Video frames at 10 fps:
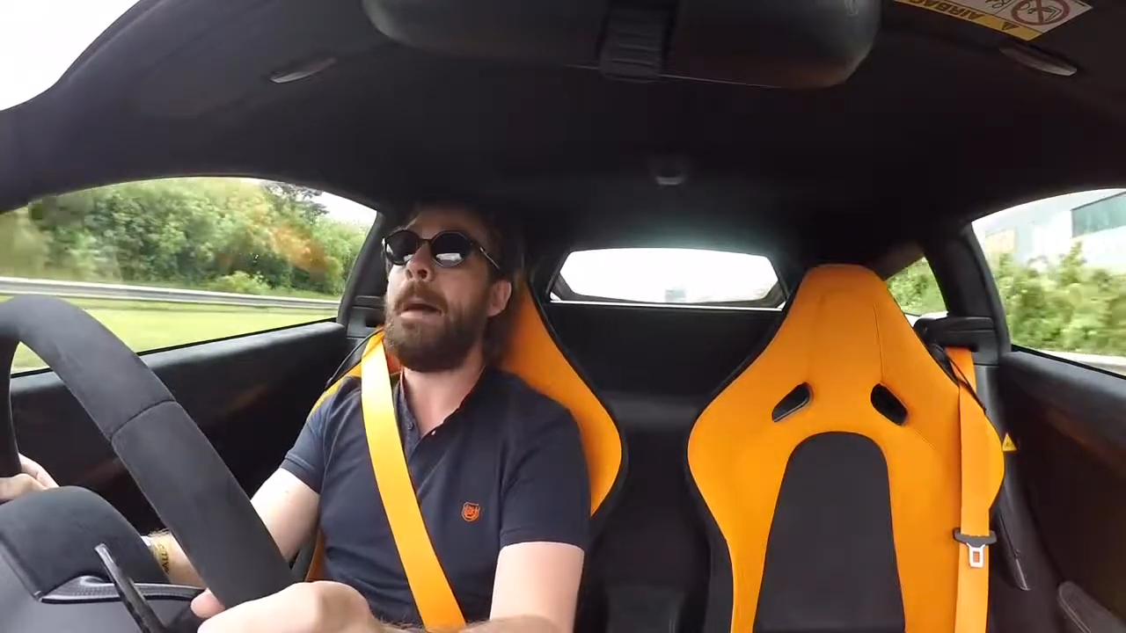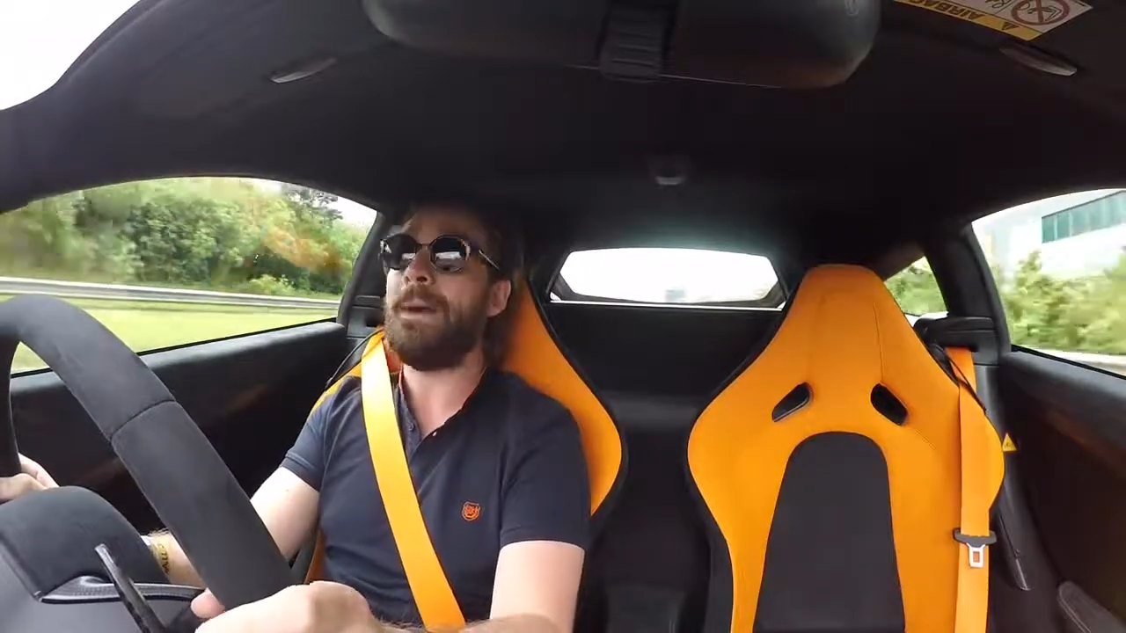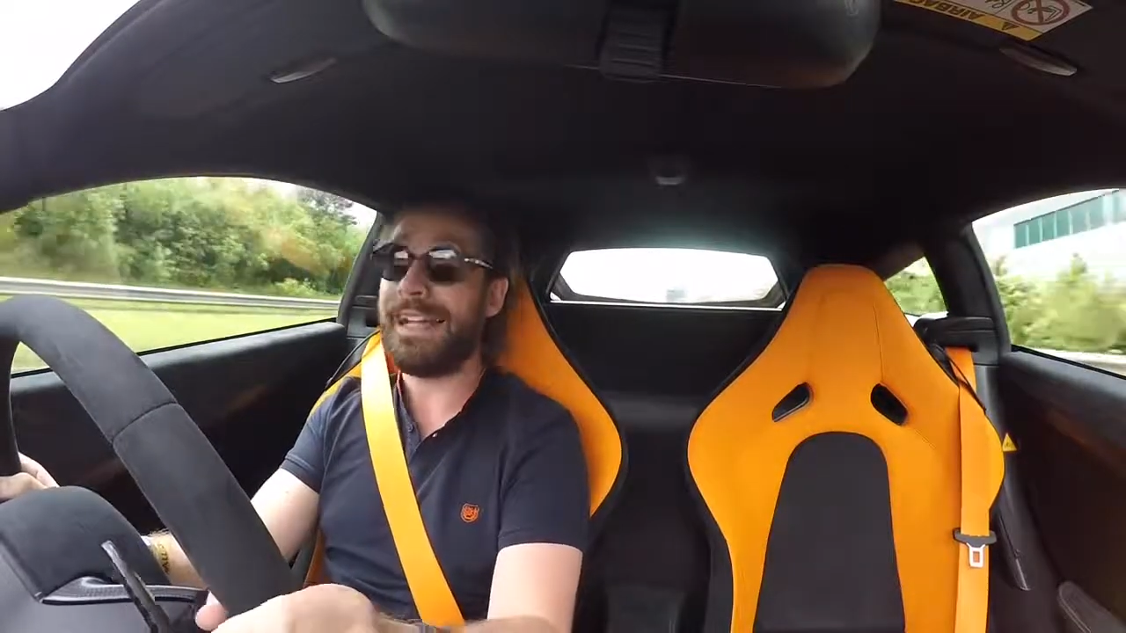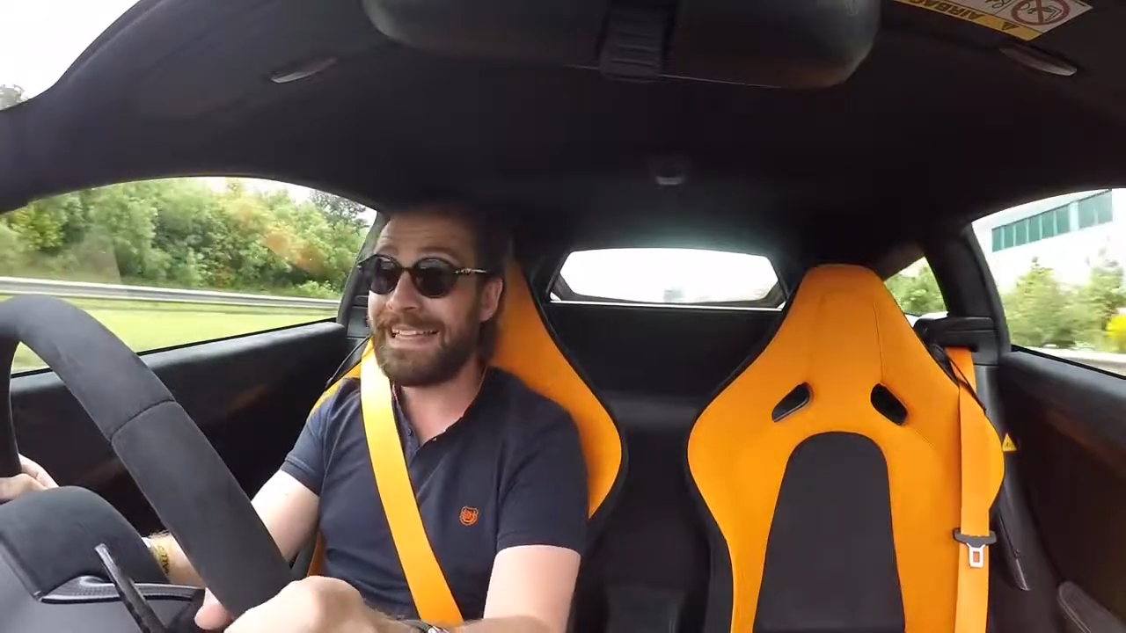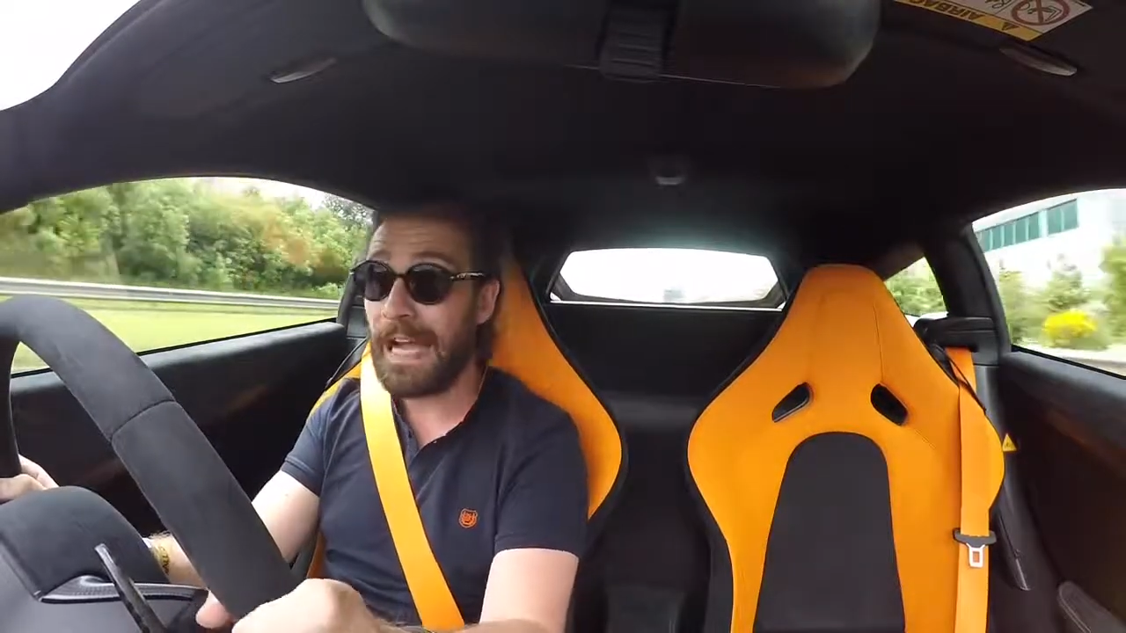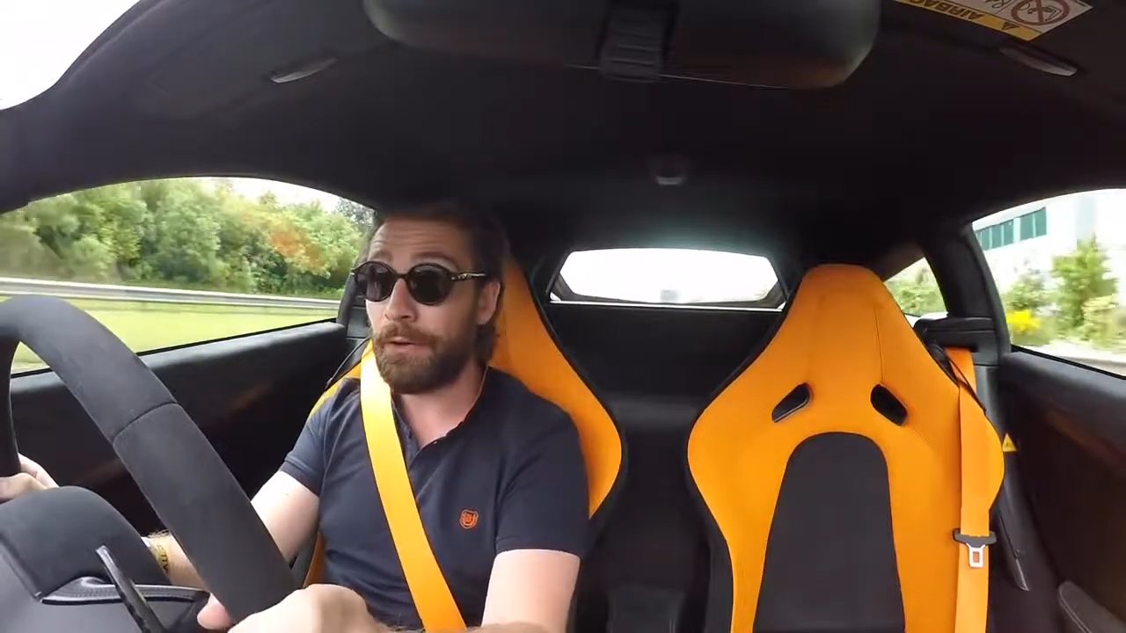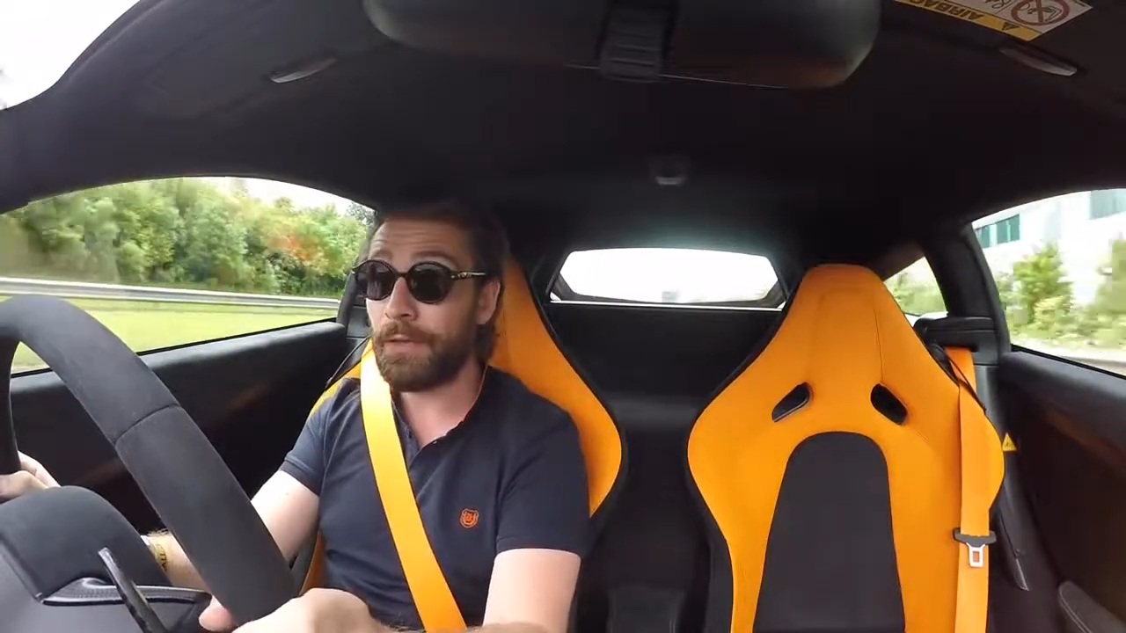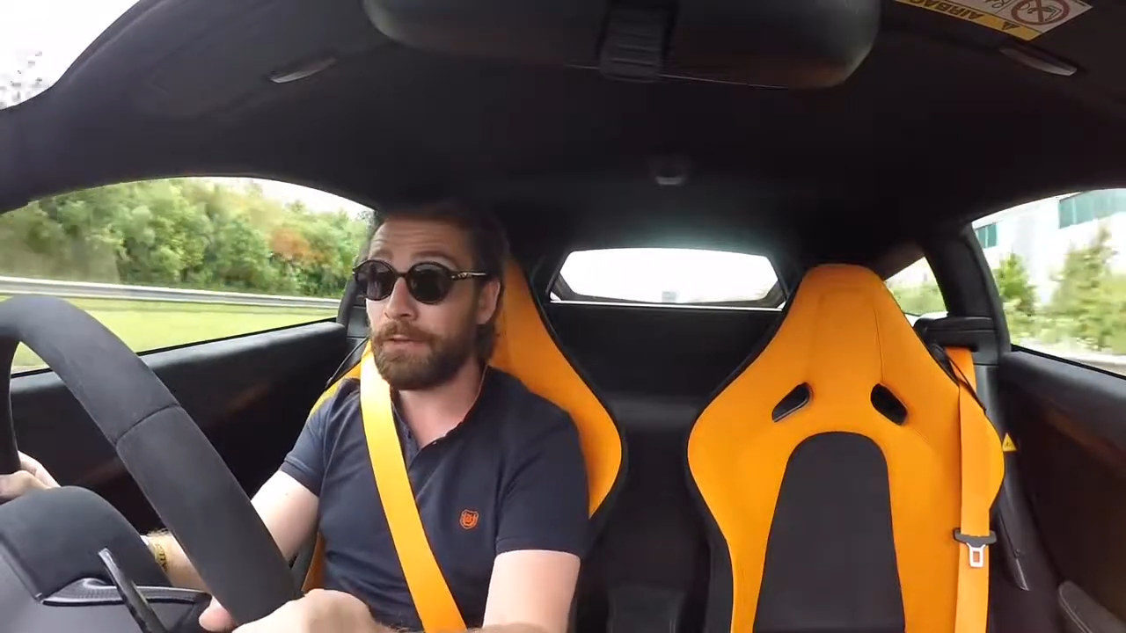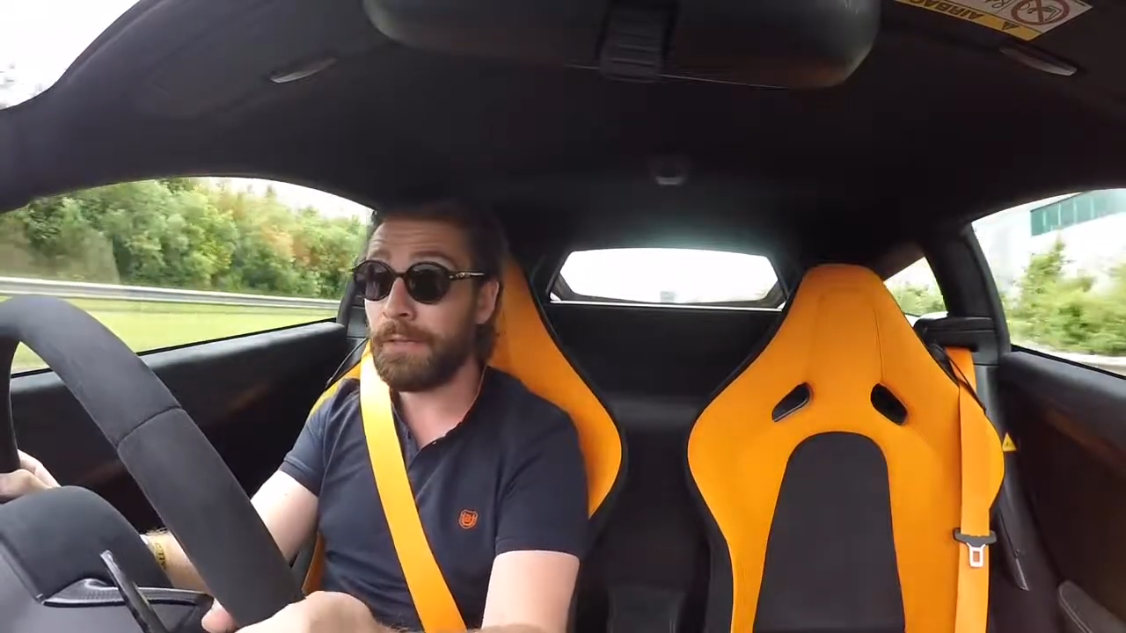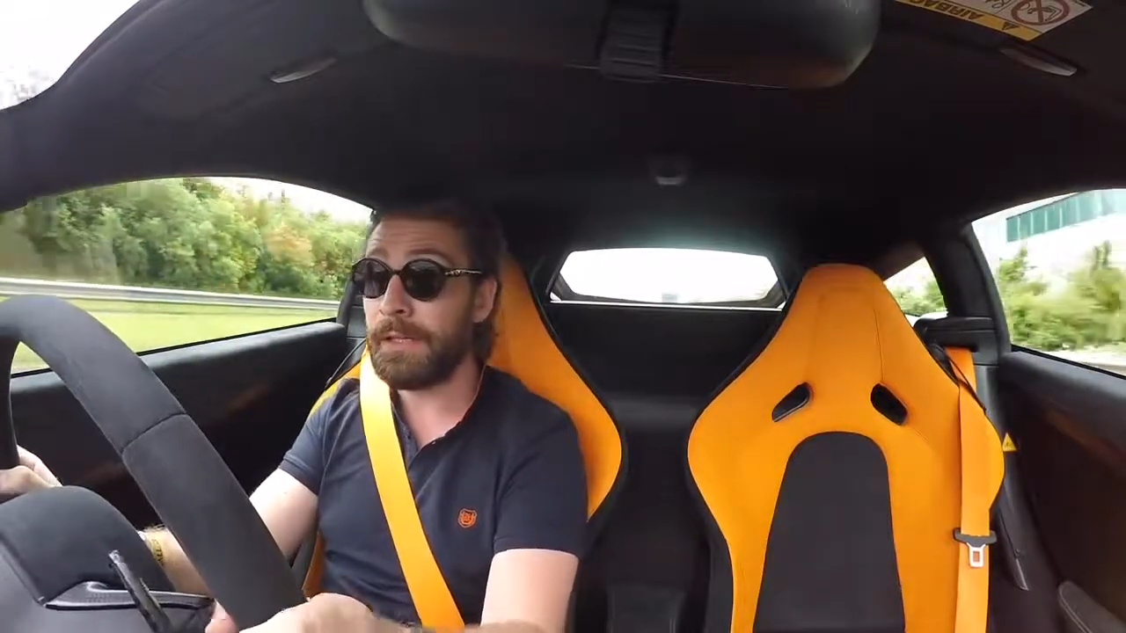McLaren,